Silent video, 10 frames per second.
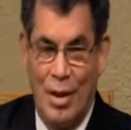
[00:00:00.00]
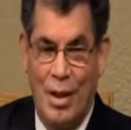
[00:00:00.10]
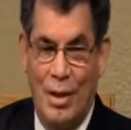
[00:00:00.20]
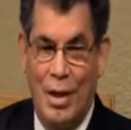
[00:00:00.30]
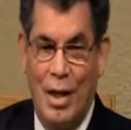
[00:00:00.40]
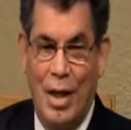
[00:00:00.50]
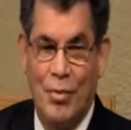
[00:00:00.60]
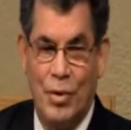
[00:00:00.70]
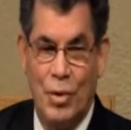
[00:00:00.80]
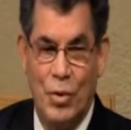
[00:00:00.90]
and I
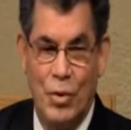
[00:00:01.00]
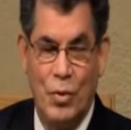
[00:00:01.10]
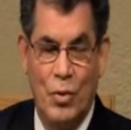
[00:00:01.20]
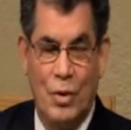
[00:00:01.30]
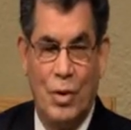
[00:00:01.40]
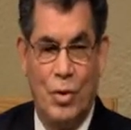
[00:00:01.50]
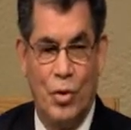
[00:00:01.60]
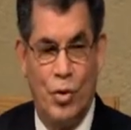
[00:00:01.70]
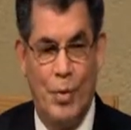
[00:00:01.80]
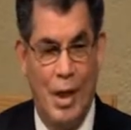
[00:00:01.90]
happened to
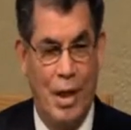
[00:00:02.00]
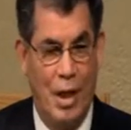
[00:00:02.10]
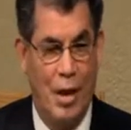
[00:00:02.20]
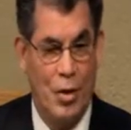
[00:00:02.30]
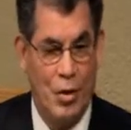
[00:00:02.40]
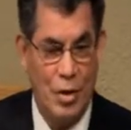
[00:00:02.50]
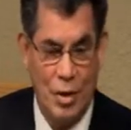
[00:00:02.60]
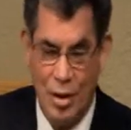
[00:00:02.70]
speak English.